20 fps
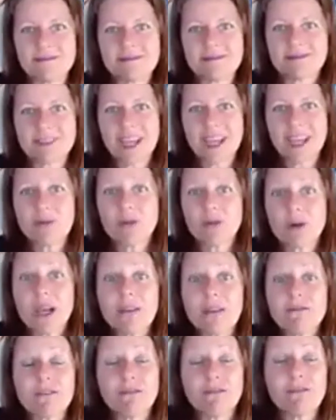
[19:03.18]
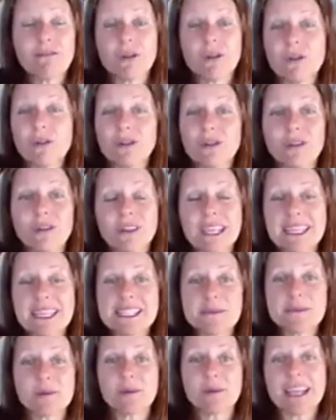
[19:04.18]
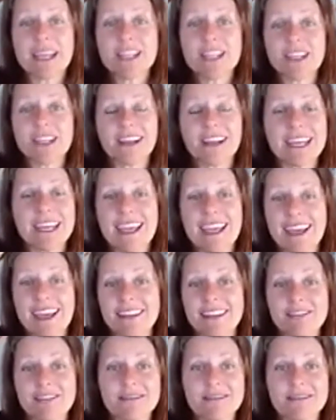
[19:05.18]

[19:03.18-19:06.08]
I'm grateful for all the inspiration I get